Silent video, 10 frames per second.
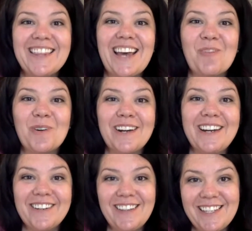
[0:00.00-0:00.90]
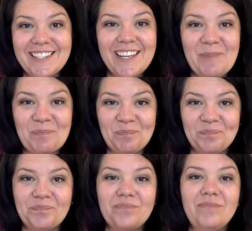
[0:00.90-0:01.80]
that we're here to listen.
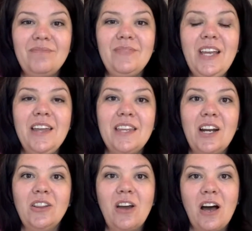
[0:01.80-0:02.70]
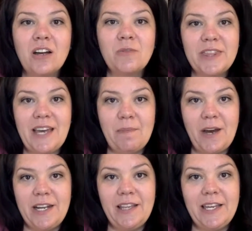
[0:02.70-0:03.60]
And then along with that
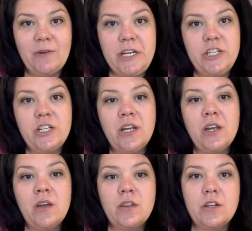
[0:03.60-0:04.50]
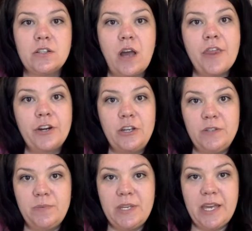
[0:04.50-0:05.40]
body language, there's other
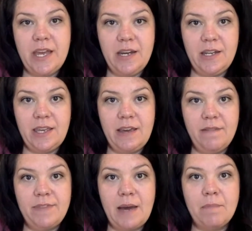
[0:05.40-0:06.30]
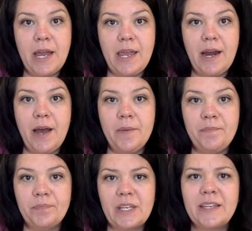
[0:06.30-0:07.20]
cues we can give that might
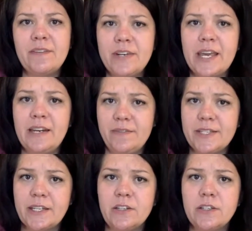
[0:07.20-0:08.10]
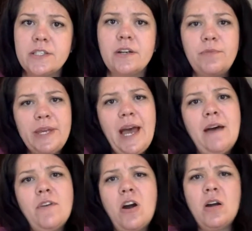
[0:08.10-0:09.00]
give negative signals. So if we
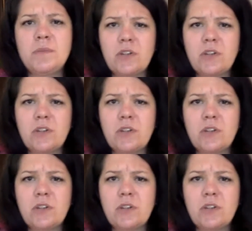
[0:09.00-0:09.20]
have our arms